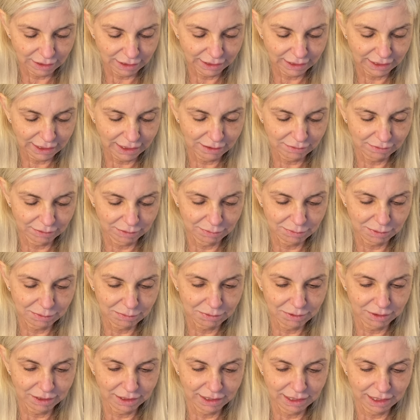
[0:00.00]
I can't
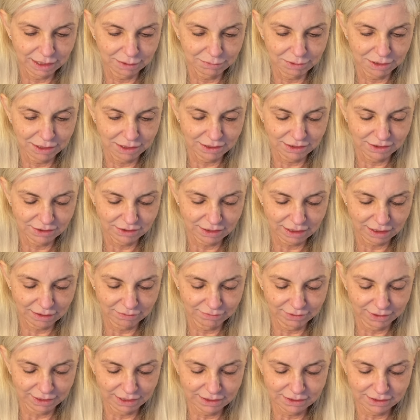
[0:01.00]
remember the name of this
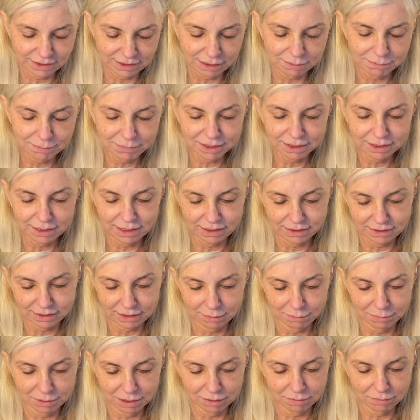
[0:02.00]
stuff. It's something that
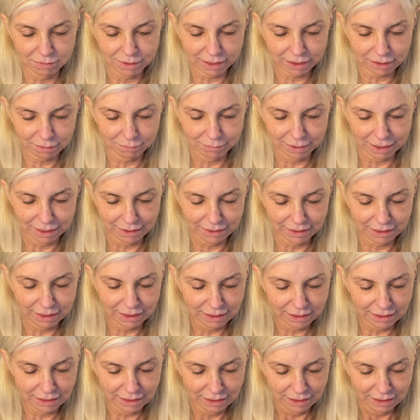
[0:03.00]
somebody
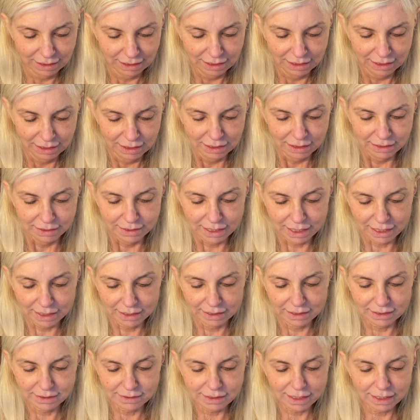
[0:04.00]
recommended that
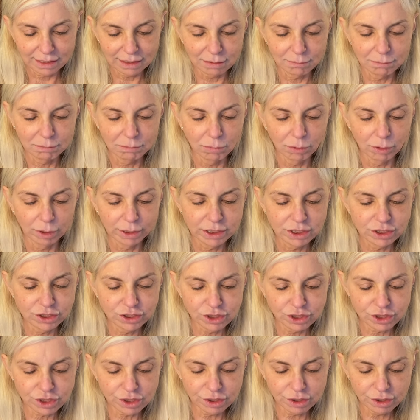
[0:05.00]
it's like a
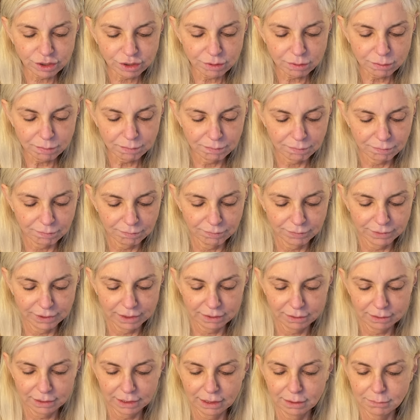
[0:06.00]
moisture,
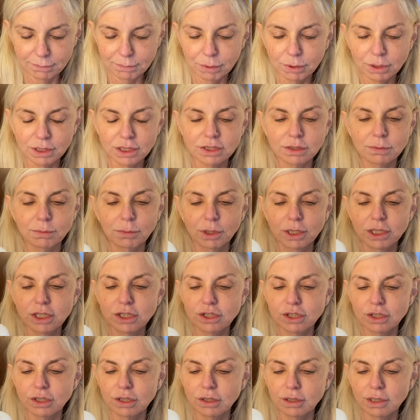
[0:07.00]
it, it puts
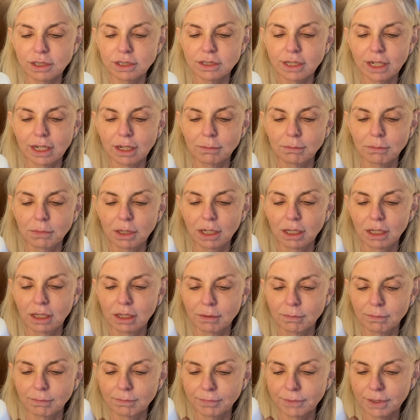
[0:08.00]
moisture, it's like a,
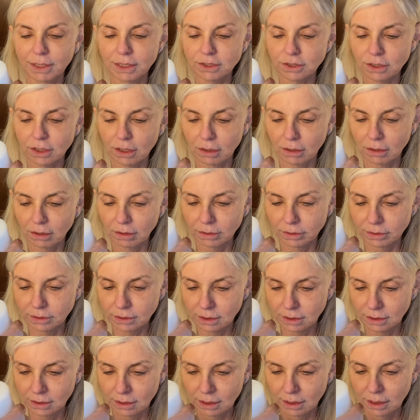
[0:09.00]
um, it's called
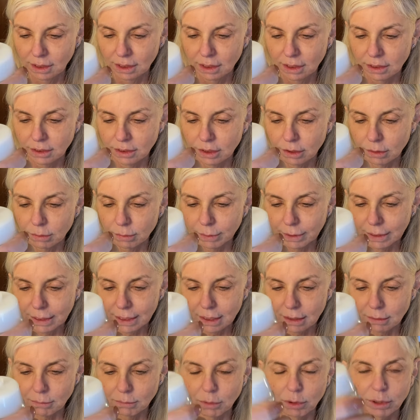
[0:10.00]

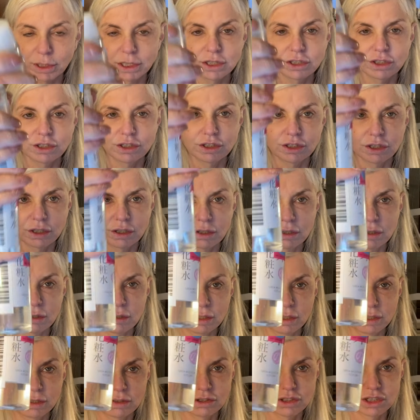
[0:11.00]
urea moisture
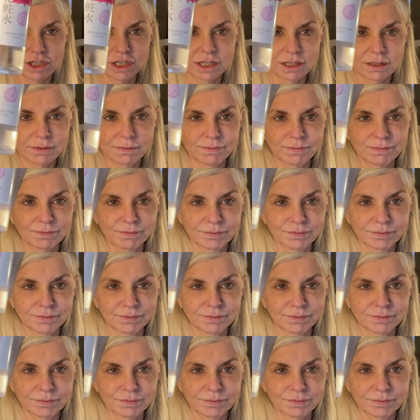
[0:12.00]
lotion